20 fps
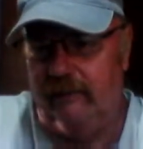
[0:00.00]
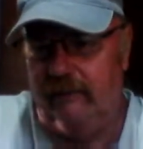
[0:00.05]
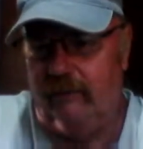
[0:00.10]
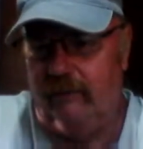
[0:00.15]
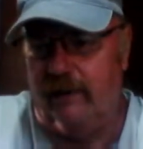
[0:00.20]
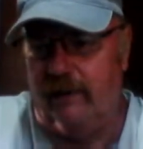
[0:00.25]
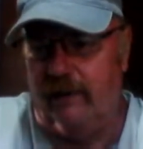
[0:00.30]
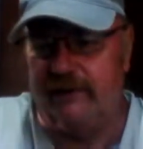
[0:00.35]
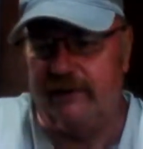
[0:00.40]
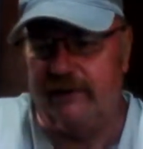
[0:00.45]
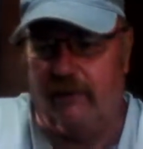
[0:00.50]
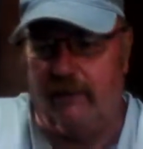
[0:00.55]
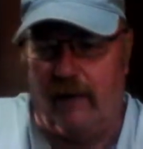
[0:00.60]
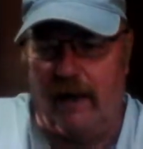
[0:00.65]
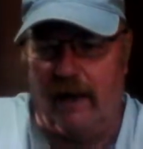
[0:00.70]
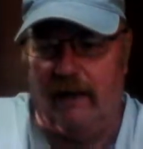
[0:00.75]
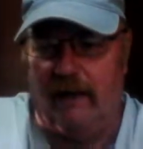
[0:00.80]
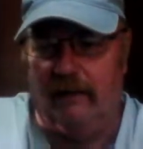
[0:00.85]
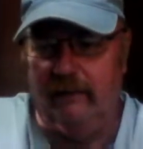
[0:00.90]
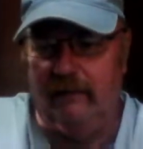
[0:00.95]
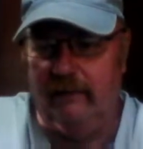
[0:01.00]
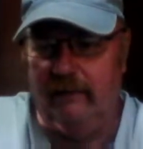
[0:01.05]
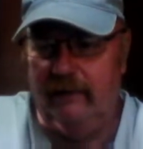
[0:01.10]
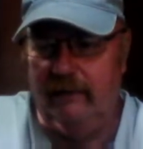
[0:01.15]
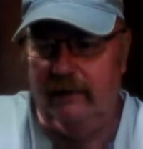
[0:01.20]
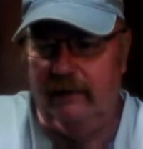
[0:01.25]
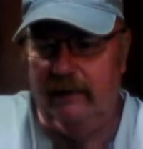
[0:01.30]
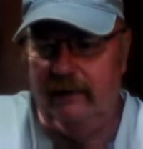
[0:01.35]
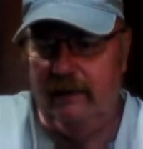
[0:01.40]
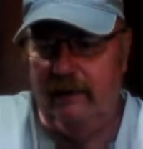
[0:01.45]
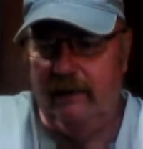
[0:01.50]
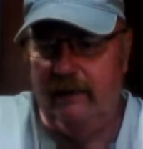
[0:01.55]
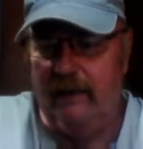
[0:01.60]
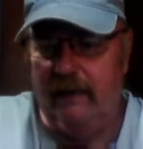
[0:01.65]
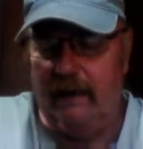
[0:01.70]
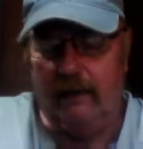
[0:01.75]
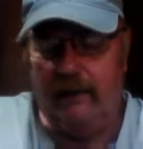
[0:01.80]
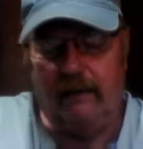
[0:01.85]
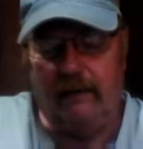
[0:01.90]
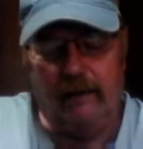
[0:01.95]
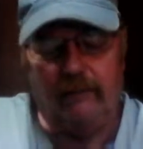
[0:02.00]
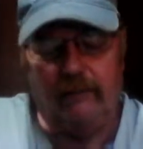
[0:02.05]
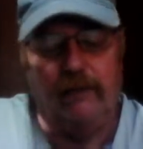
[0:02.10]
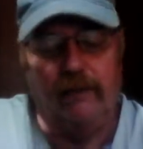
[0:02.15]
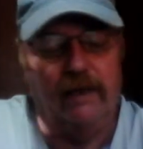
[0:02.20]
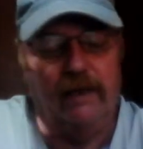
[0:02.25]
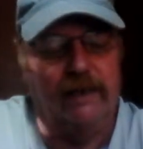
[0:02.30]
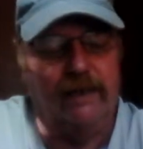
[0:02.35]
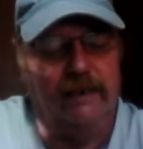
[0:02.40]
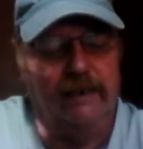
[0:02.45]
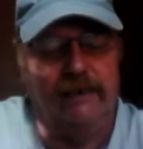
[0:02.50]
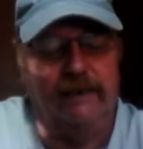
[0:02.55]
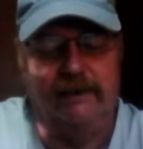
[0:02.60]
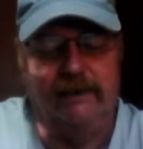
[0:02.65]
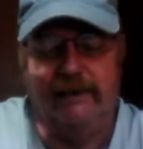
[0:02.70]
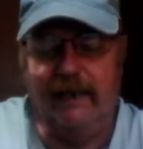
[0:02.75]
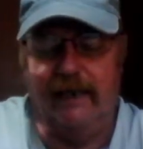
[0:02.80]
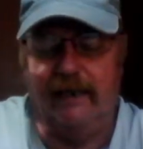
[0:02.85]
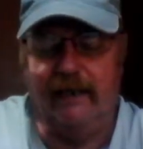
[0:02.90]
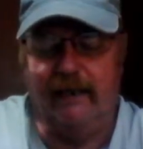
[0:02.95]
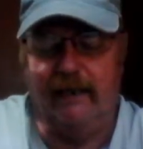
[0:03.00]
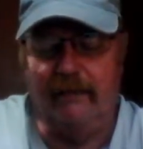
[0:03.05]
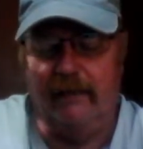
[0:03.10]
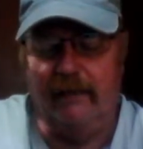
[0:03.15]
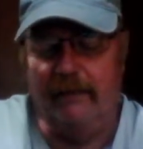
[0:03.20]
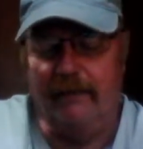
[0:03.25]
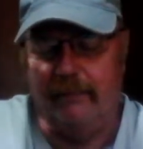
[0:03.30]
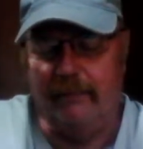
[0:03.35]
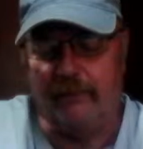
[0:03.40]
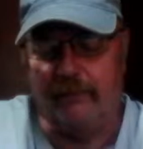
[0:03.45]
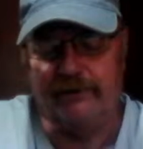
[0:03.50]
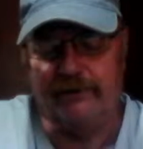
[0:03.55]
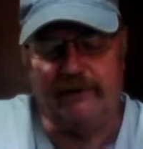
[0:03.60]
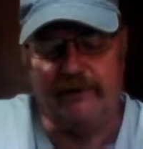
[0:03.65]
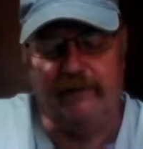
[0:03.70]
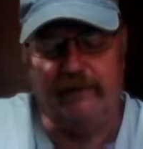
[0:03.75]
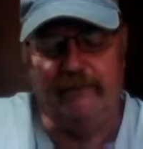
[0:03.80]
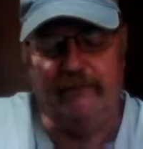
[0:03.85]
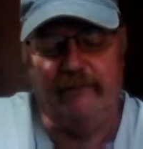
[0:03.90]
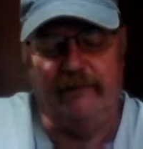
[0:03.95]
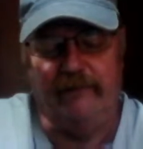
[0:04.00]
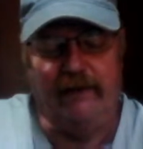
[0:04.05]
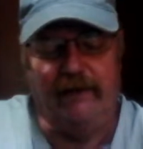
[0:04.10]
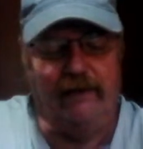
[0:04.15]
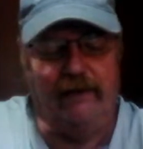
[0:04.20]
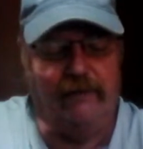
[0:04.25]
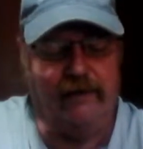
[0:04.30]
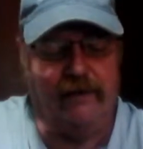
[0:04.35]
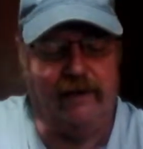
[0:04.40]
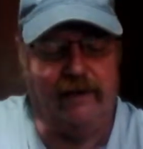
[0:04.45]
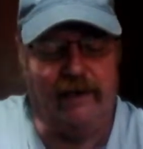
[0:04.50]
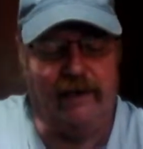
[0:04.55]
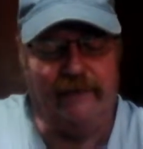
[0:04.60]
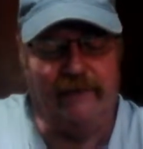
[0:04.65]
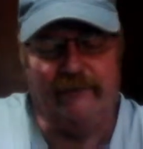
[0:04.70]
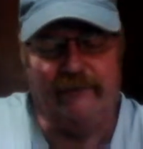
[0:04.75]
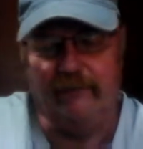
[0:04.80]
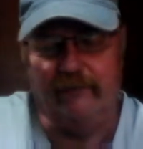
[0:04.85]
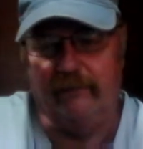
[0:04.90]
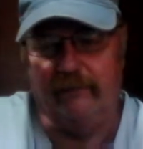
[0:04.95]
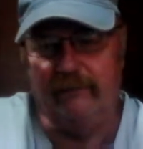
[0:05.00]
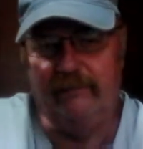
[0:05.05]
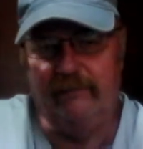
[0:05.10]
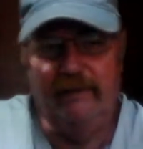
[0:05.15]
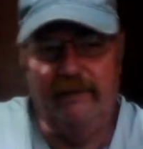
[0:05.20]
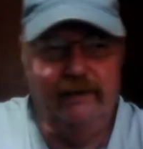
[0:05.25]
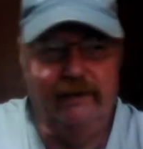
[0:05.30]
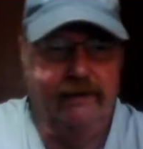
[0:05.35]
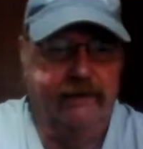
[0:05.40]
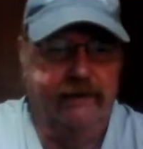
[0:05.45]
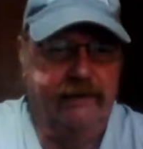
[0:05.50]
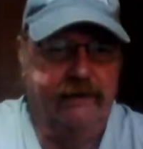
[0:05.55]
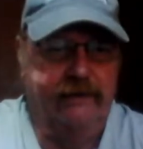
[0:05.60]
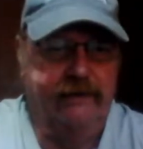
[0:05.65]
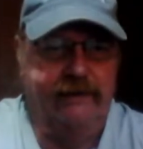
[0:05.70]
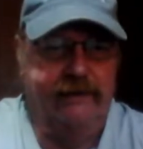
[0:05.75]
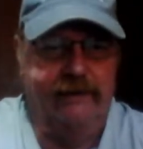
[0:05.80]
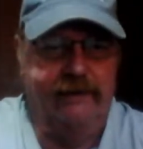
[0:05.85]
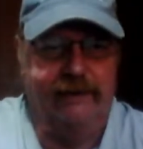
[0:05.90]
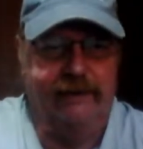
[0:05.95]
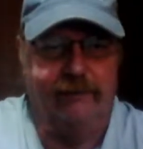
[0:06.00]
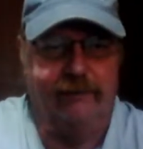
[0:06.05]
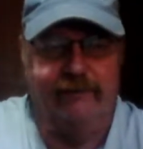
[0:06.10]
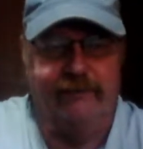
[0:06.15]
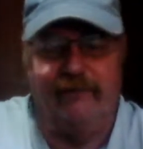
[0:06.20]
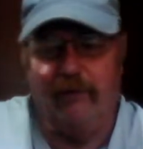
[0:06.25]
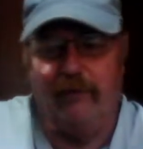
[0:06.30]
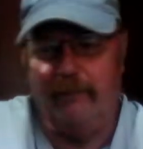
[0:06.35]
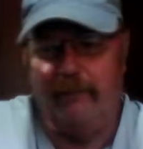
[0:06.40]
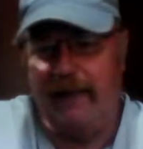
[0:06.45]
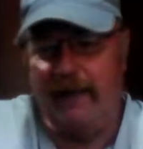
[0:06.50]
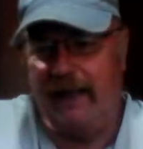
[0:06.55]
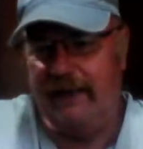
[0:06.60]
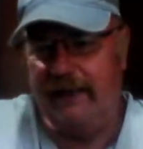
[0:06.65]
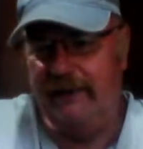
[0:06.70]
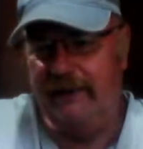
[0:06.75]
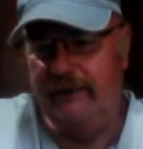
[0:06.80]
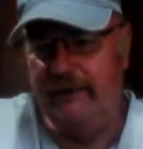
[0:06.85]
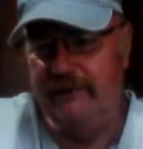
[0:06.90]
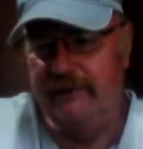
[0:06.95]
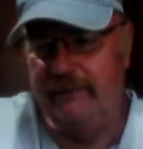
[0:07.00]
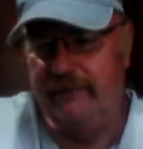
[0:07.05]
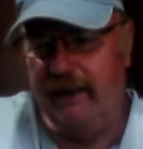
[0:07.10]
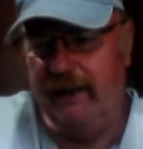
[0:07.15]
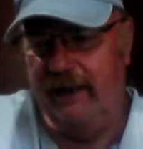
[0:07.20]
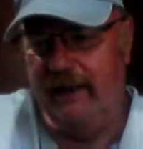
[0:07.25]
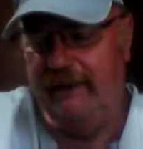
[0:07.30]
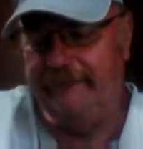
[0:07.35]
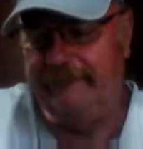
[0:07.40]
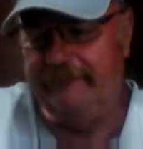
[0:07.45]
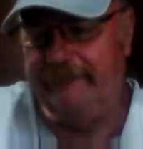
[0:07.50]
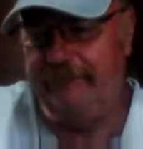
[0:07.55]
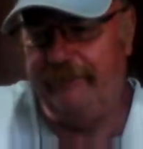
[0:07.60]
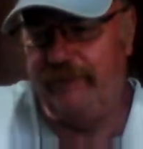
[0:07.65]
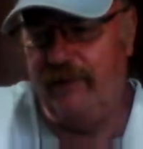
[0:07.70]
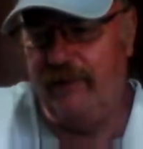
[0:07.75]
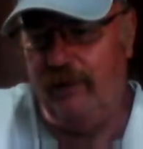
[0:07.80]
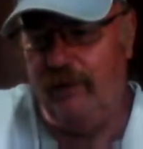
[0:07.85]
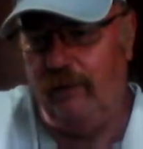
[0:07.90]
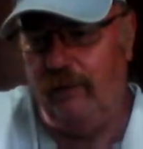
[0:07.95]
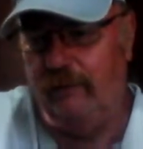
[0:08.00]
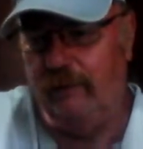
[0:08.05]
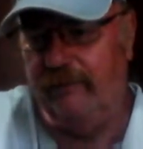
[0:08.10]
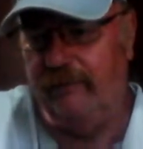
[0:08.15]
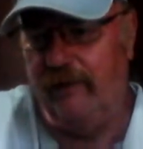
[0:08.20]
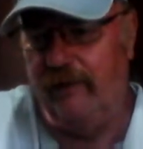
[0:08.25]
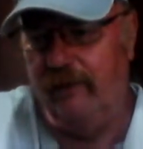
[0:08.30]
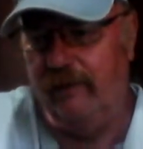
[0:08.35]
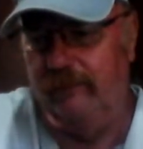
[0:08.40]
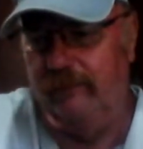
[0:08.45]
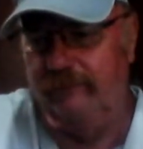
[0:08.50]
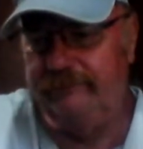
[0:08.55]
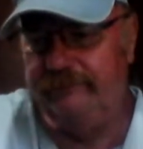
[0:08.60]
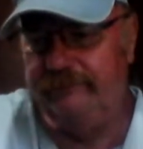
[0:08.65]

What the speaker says: Once in a while, I'll really need to take a portion of a video and I'll have to revert back and use my old phone.